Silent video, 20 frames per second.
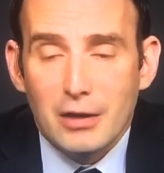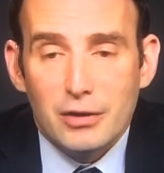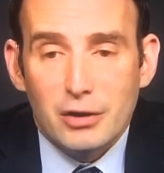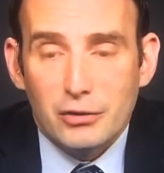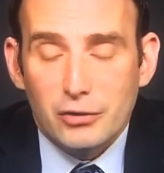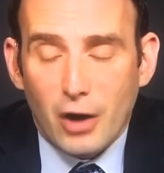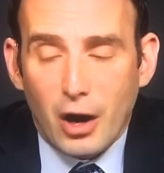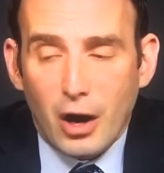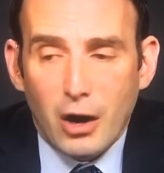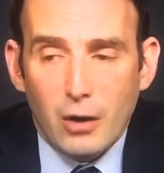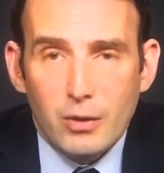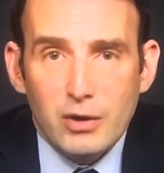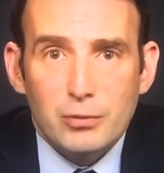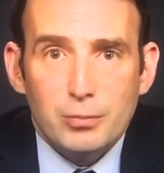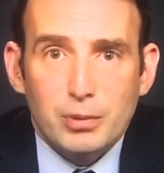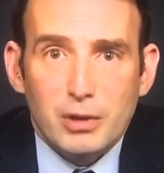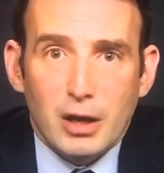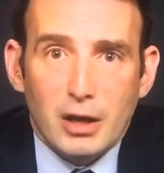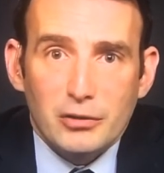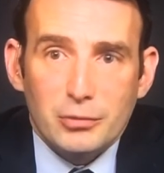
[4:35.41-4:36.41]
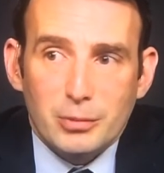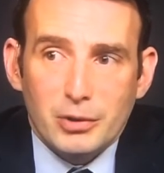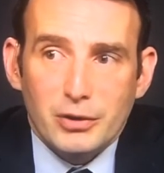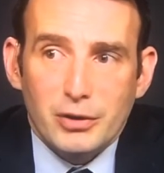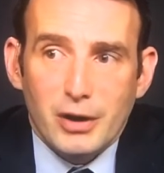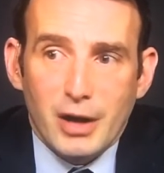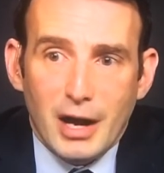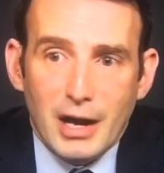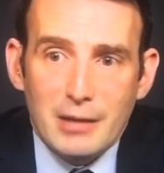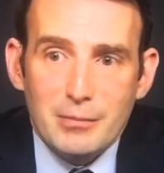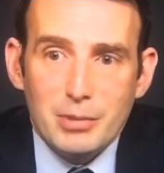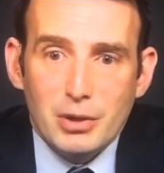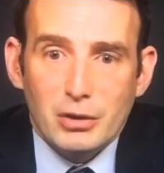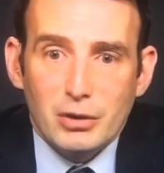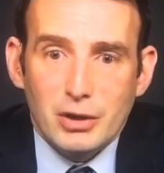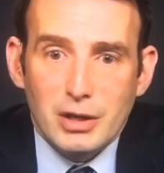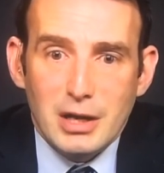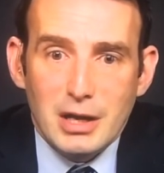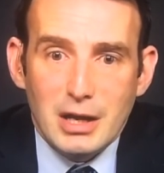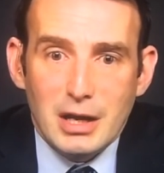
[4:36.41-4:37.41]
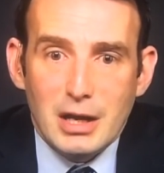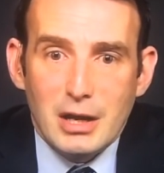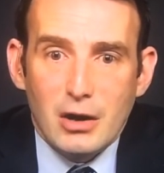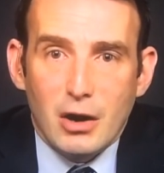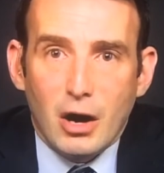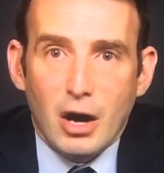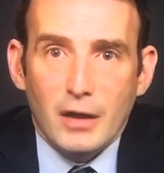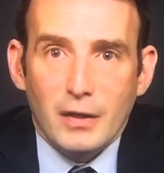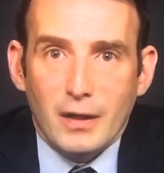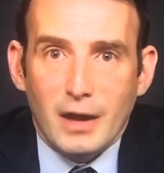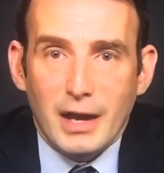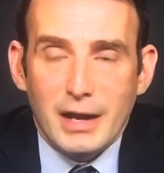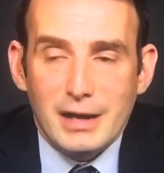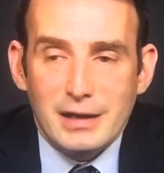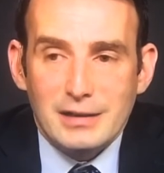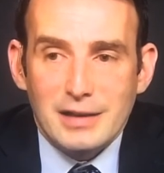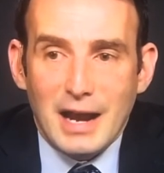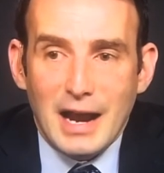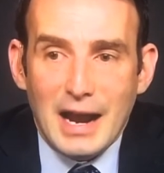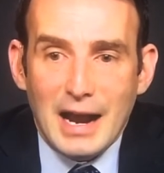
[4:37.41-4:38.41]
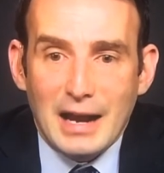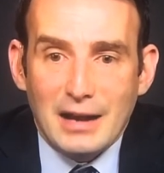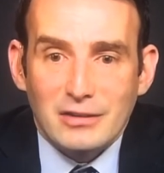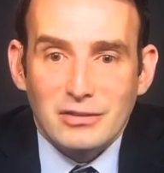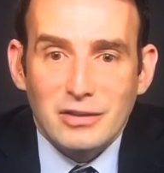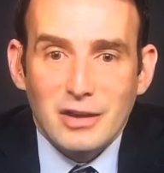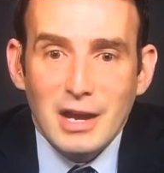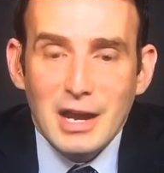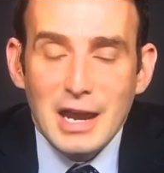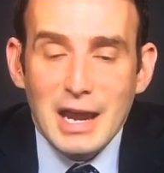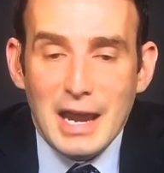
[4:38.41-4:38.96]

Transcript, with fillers: There's always plausible deniability in online attacks.